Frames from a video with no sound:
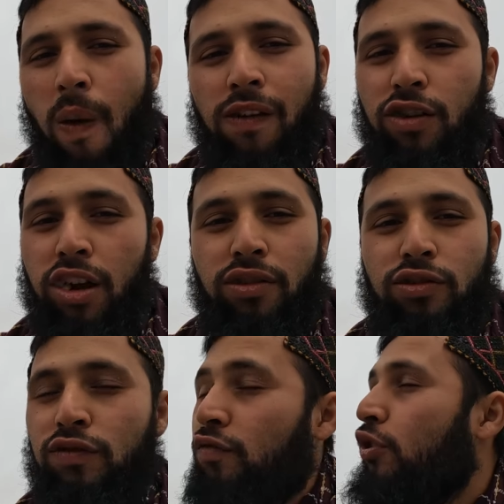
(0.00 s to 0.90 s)
I liked
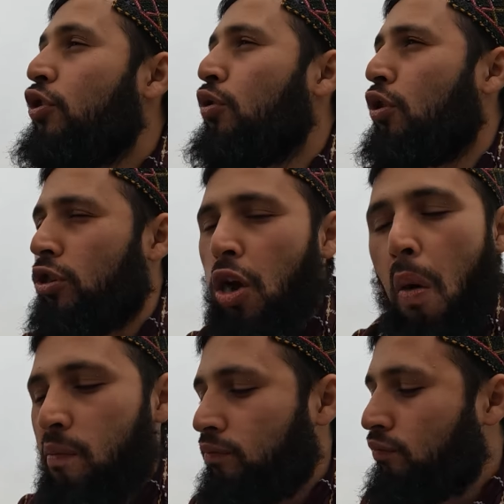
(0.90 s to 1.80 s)
it. The fresh yogurt.
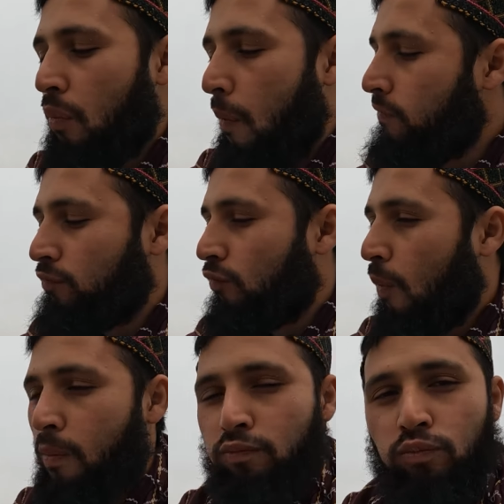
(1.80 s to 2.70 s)

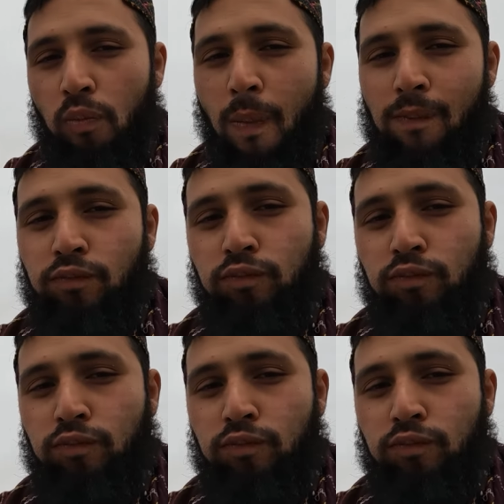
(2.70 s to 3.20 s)
It's really fresh.